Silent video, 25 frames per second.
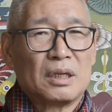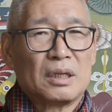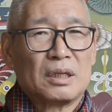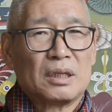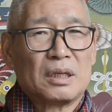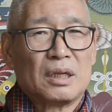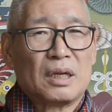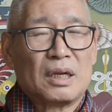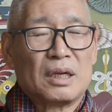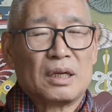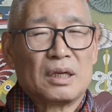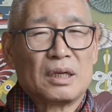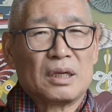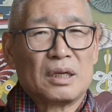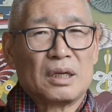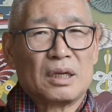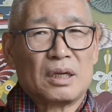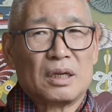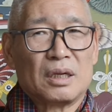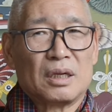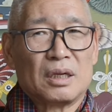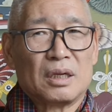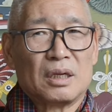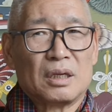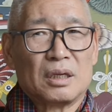Then
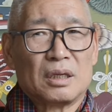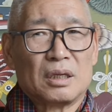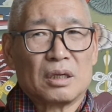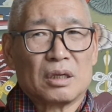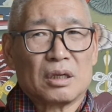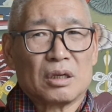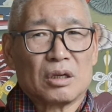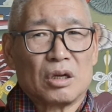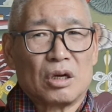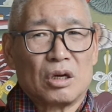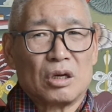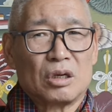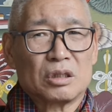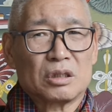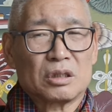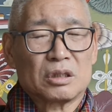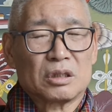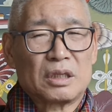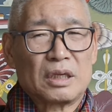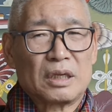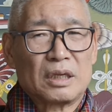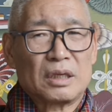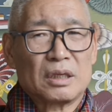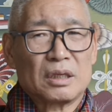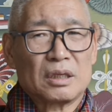uh, laws
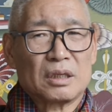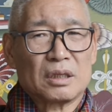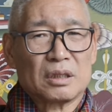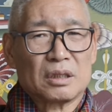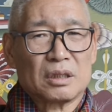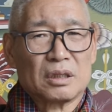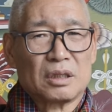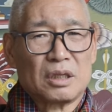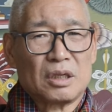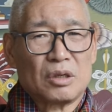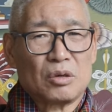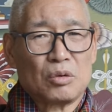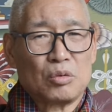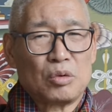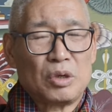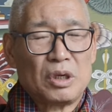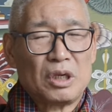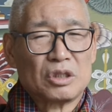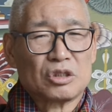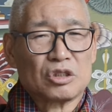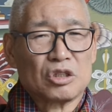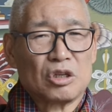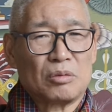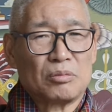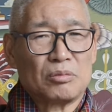thing, there were
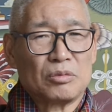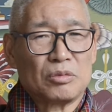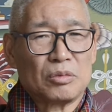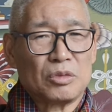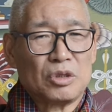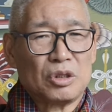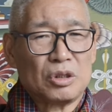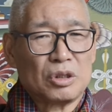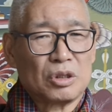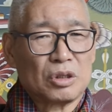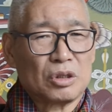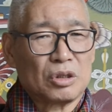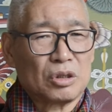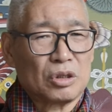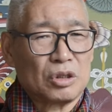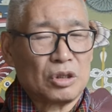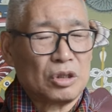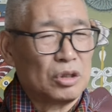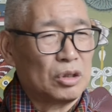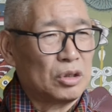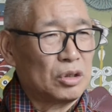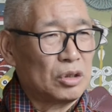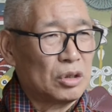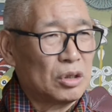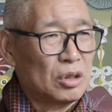some
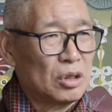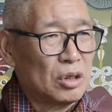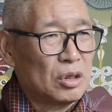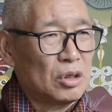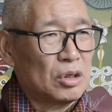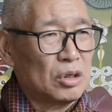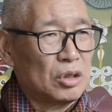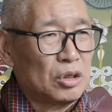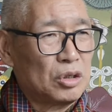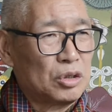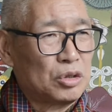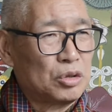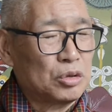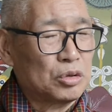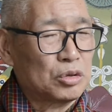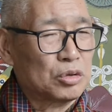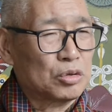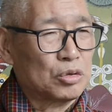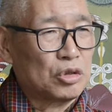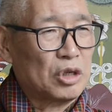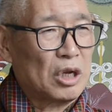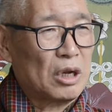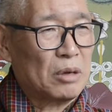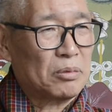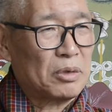issues
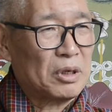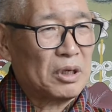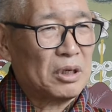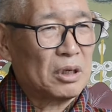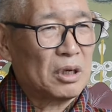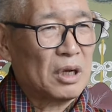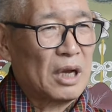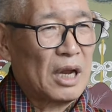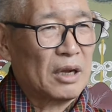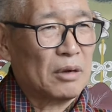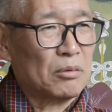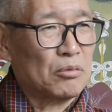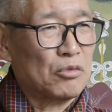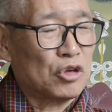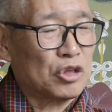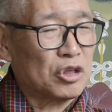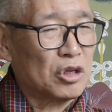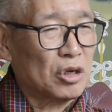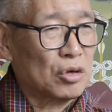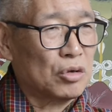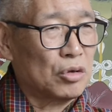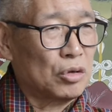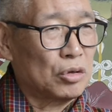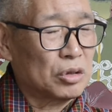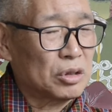could have been, like model
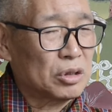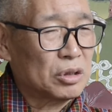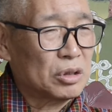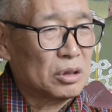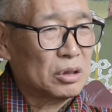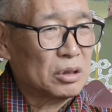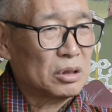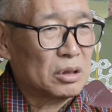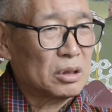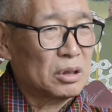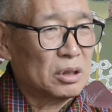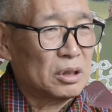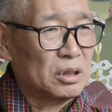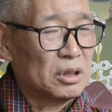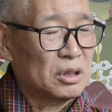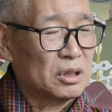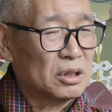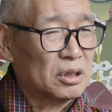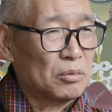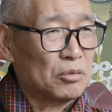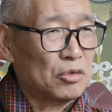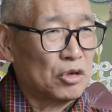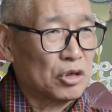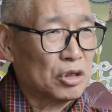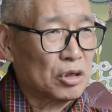code. It's
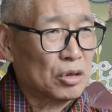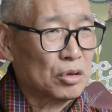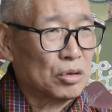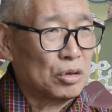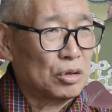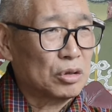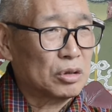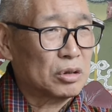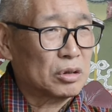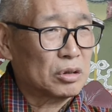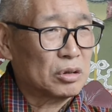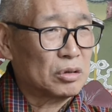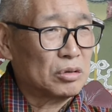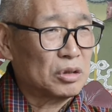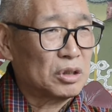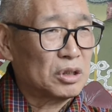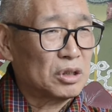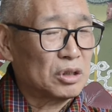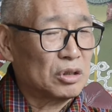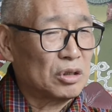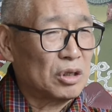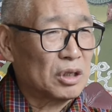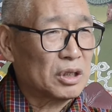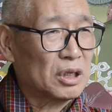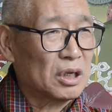a model code, which is
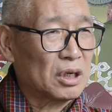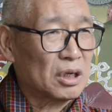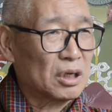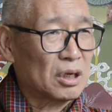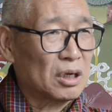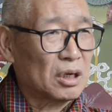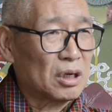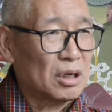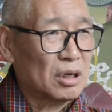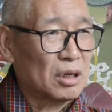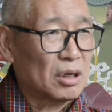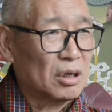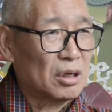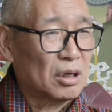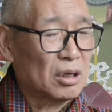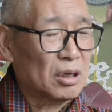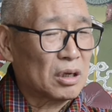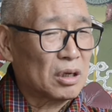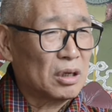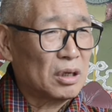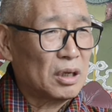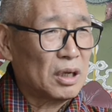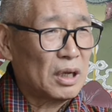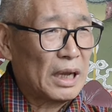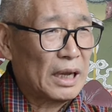not a,
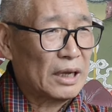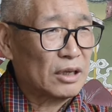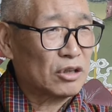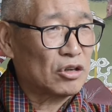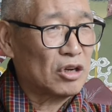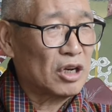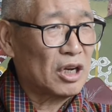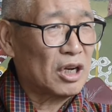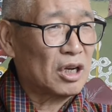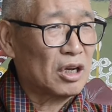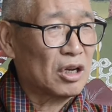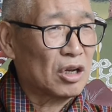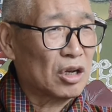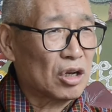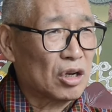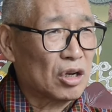actually